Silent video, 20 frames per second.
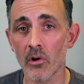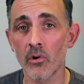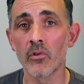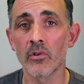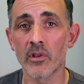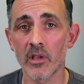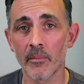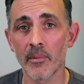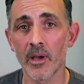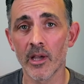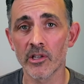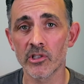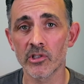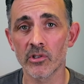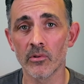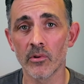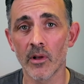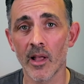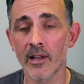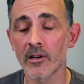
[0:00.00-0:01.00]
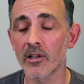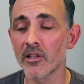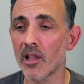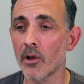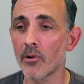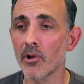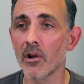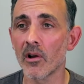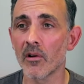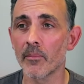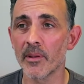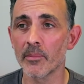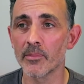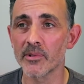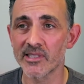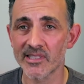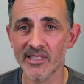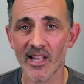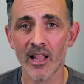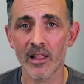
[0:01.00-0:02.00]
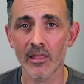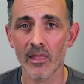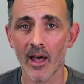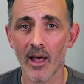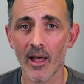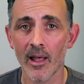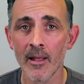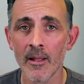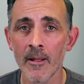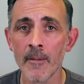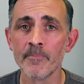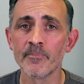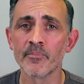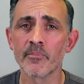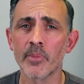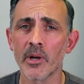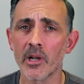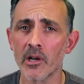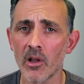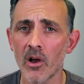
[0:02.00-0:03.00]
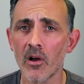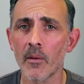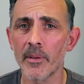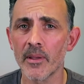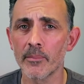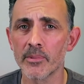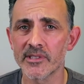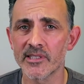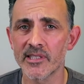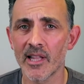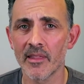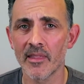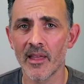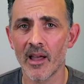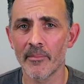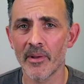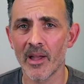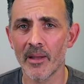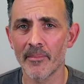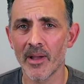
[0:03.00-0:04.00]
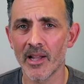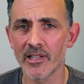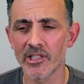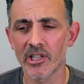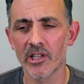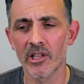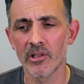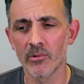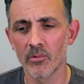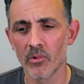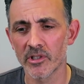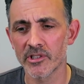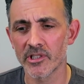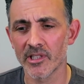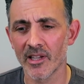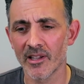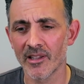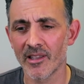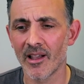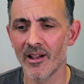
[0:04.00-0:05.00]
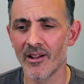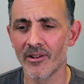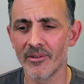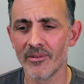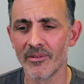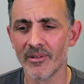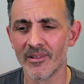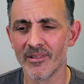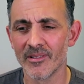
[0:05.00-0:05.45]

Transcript: all commercial. And I know a lot of people say that, but a lot of people say that about magic, and you watch it and go,